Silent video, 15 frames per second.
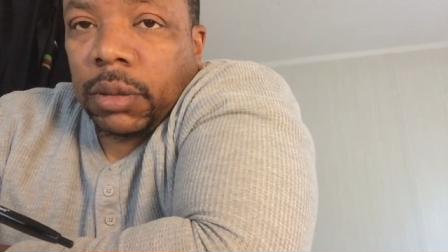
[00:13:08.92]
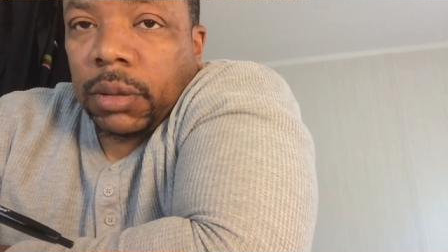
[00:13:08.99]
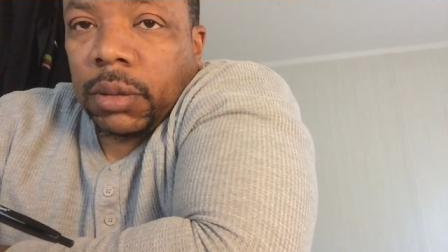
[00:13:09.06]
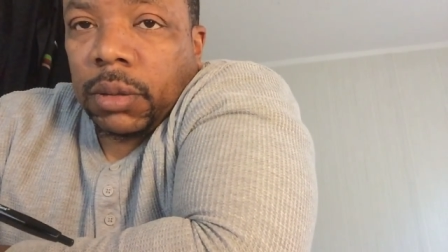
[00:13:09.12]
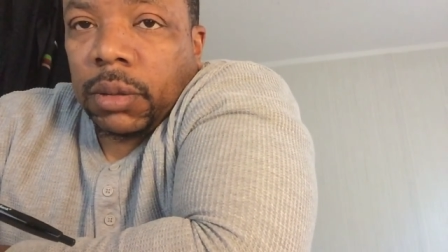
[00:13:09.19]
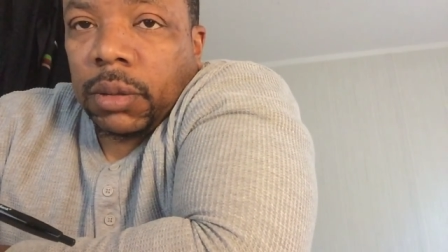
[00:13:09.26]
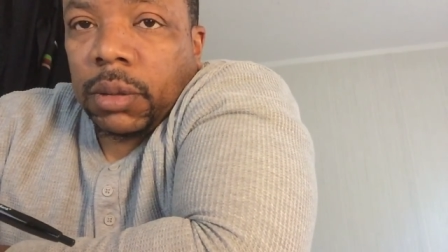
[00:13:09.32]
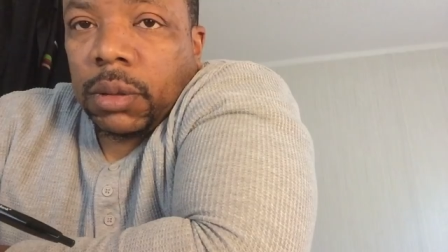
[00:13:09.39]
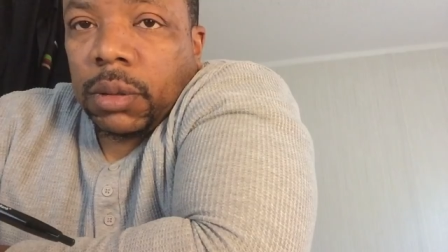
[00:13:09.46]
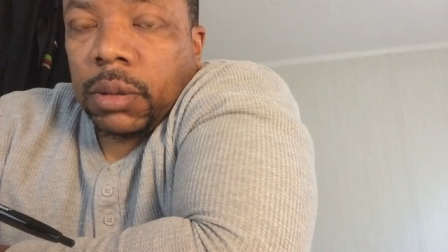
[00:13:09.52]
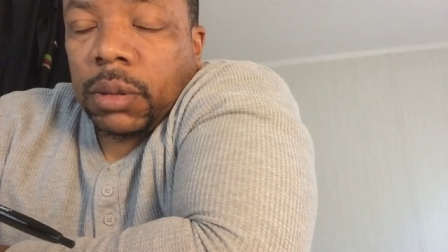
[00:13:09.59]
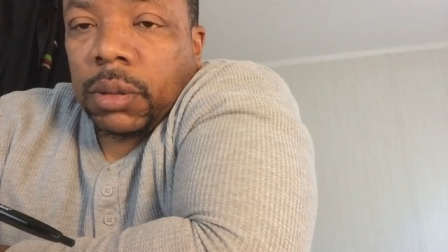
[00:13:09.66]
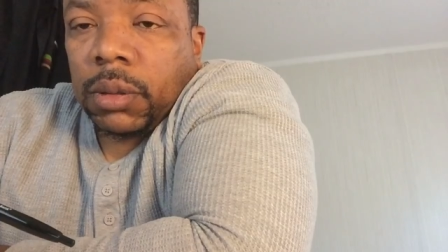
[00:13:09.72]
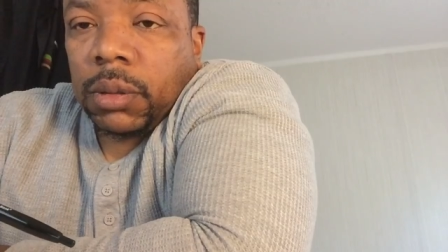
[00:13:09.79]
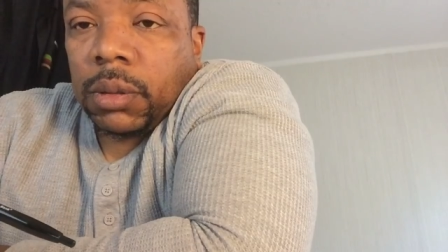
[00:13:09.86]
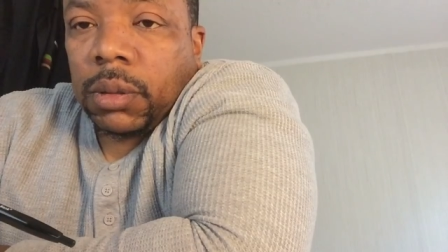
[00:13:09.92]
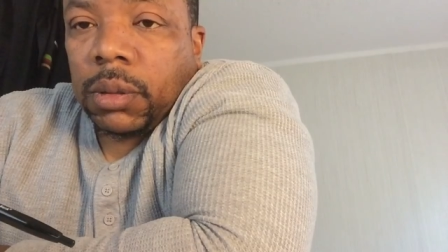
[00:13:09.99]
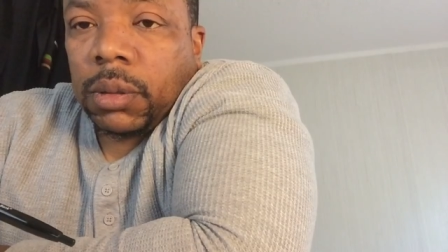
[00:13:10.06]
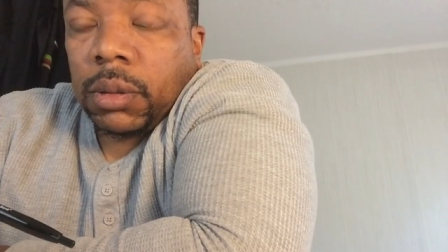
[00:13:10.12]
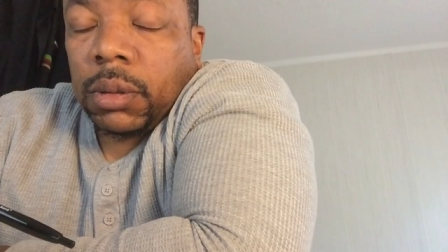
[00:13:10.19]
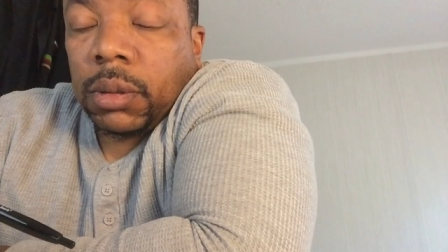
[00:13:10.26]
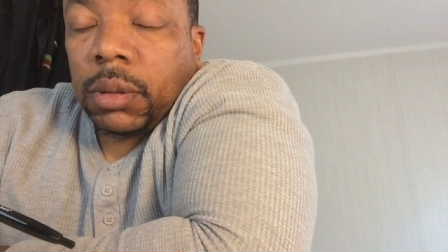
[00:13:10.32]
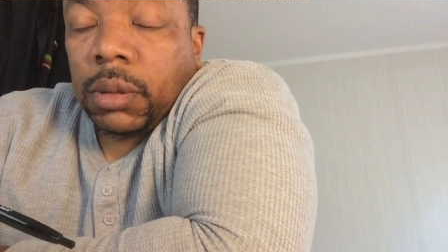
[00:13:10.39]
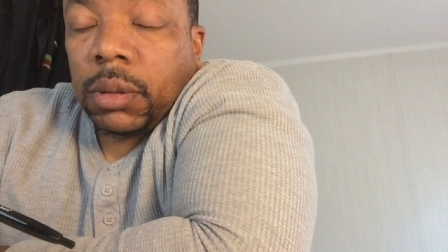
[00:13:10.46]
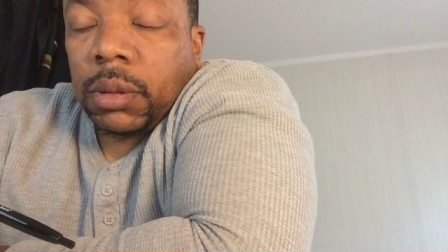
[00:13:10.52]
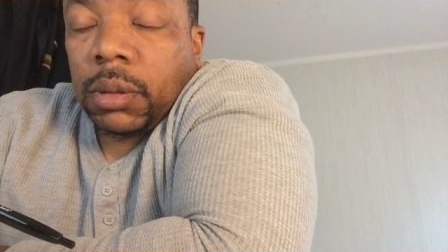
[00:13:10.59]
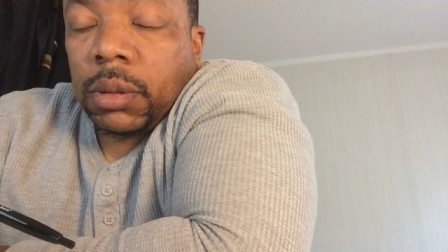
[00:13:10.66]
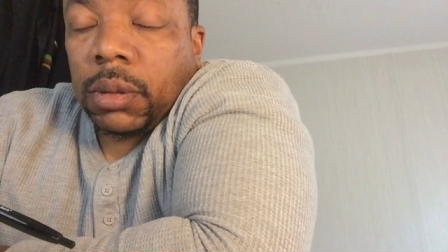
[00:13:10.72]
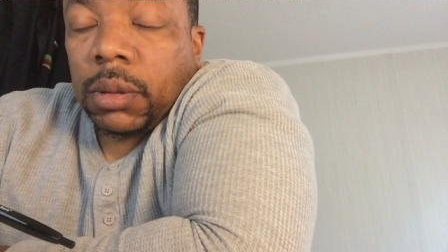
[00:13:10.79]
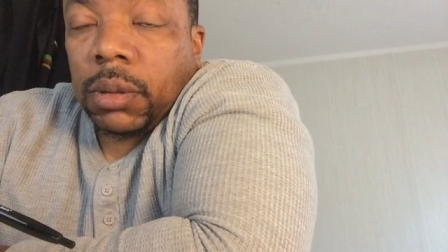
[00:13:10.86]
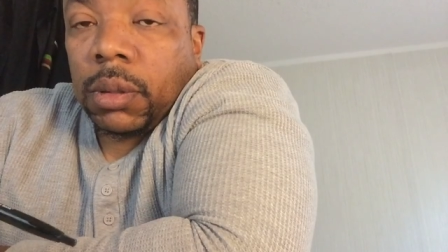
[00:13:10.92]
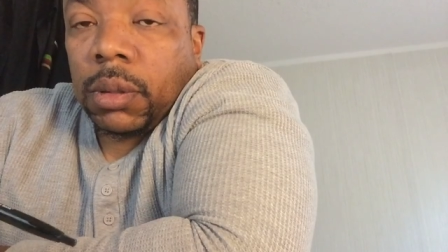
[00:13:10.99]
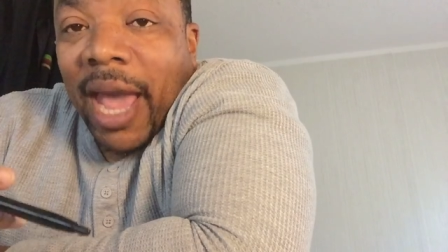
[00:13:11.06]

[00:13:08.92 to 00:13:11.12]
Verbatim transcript: Mad scientists.